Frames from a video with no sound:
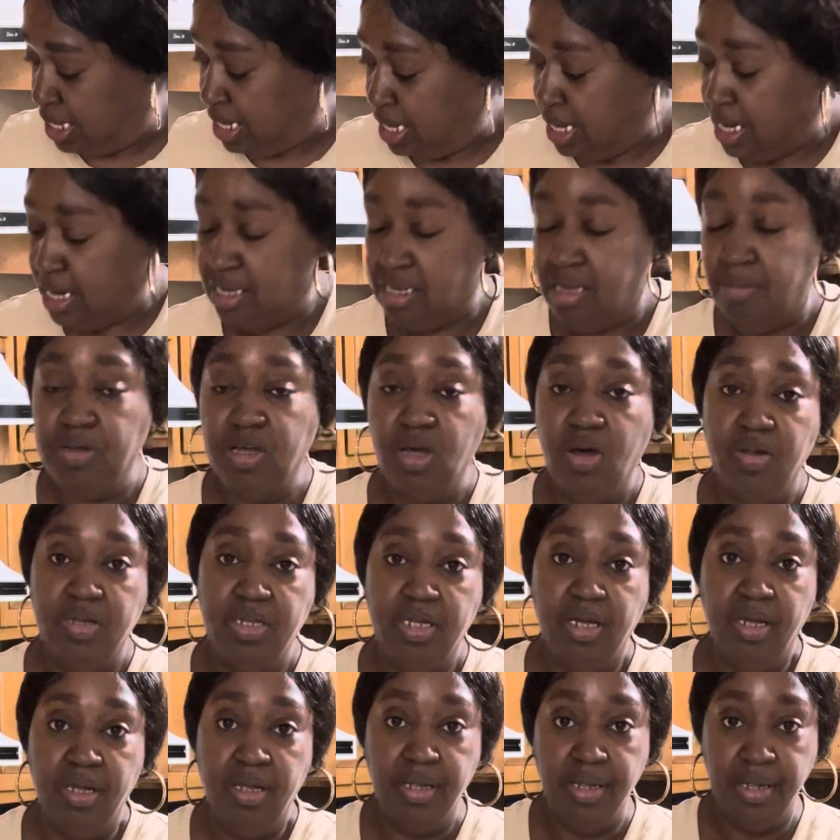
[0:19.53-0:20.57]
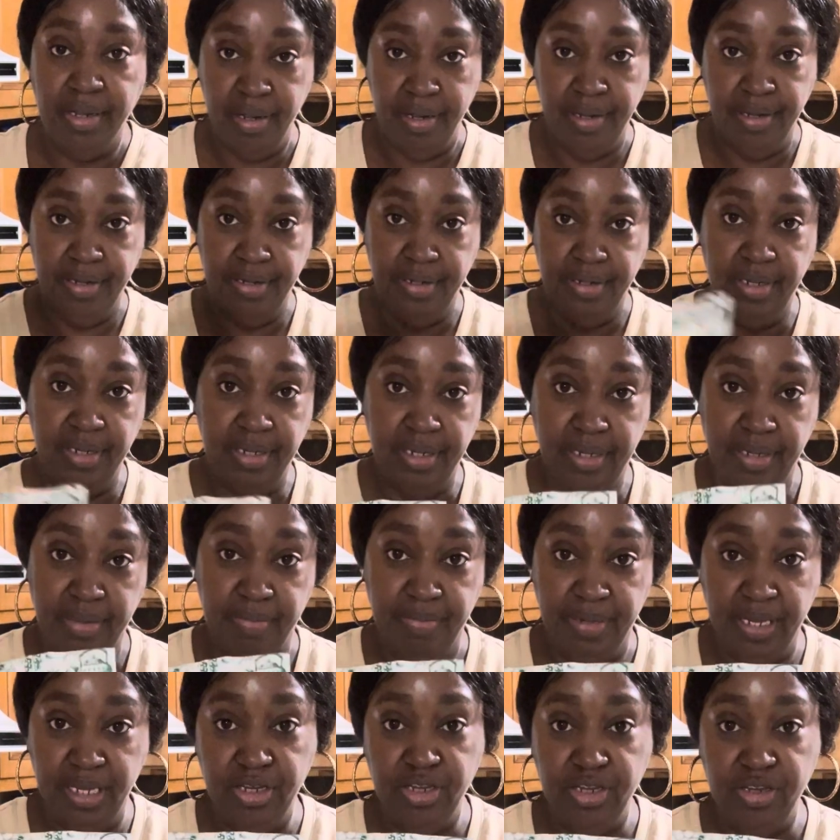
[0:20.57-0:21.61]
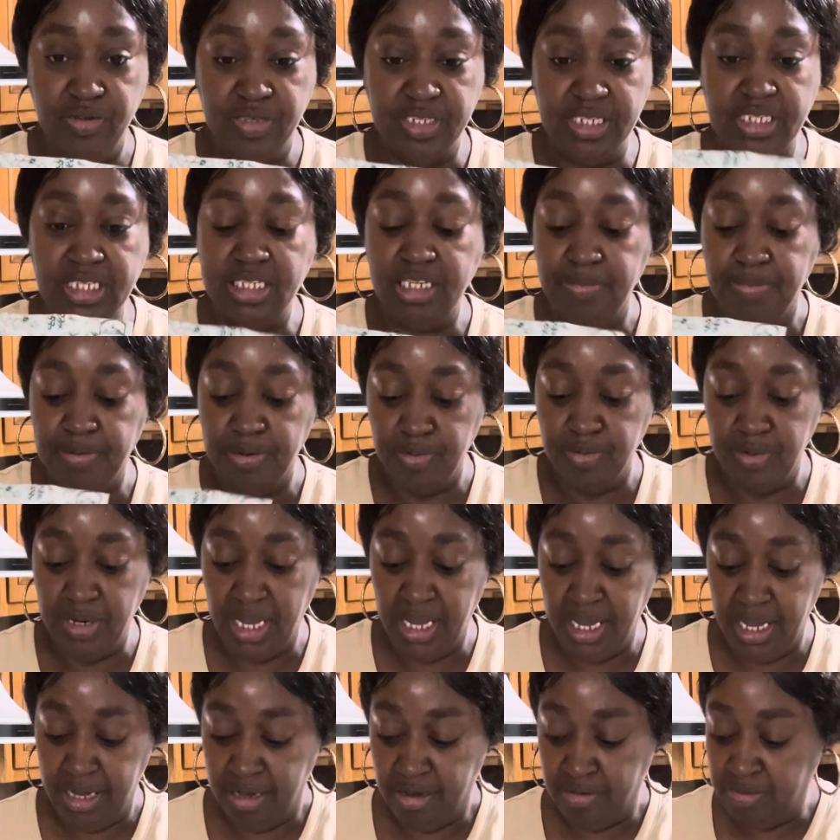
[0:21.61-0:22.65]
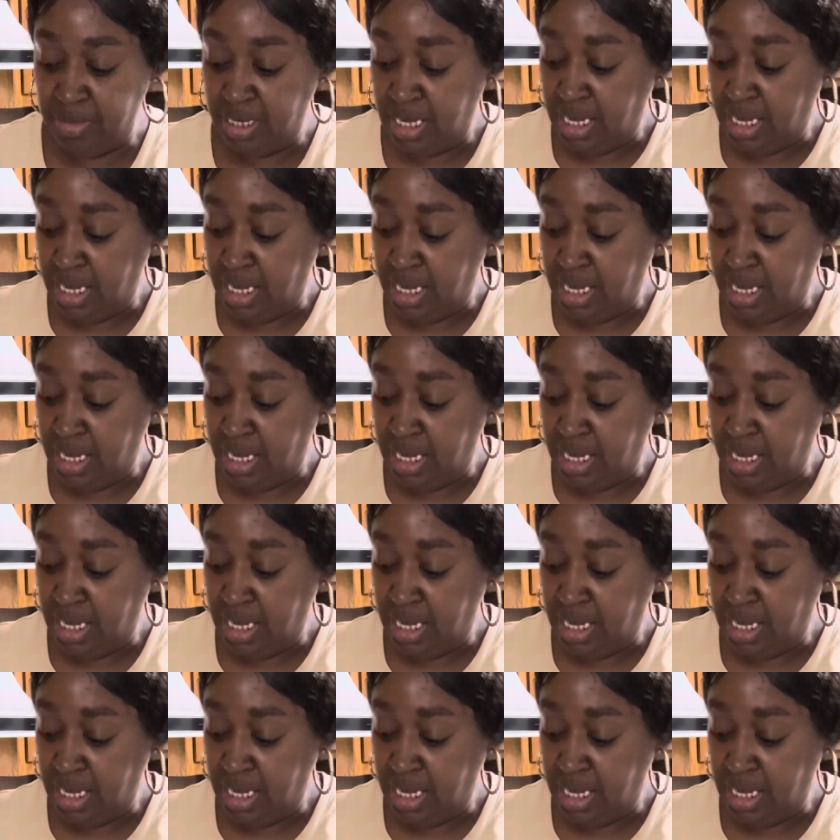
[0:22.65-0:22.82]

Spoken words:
and I'm going to be using slippery elm.